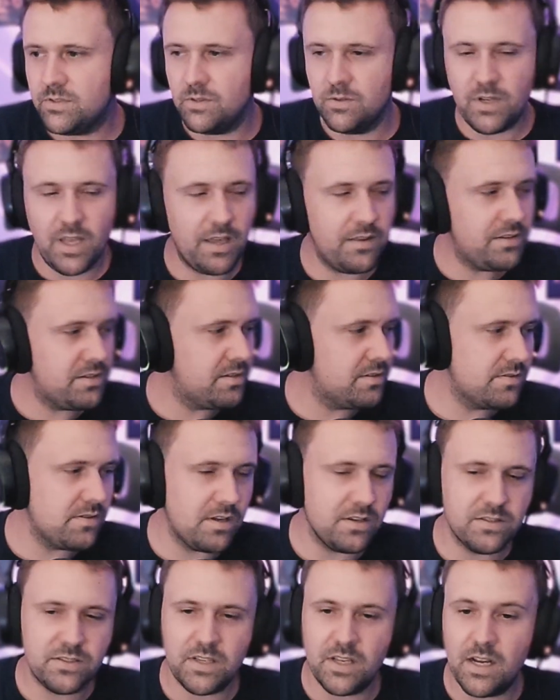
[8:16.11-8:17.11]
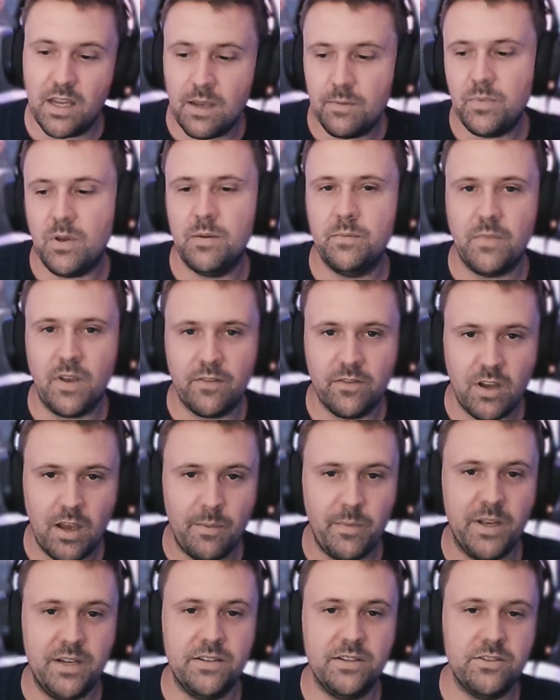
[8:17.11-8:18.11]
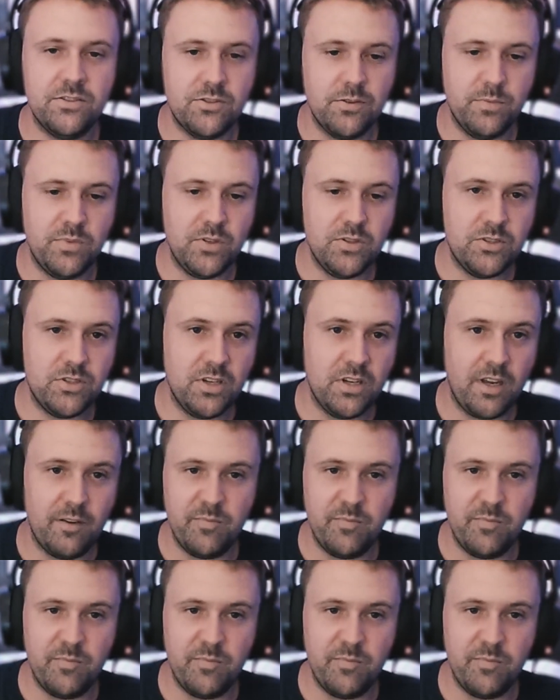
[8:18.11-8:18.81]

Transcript: So now this is all set up. I've got my distribution.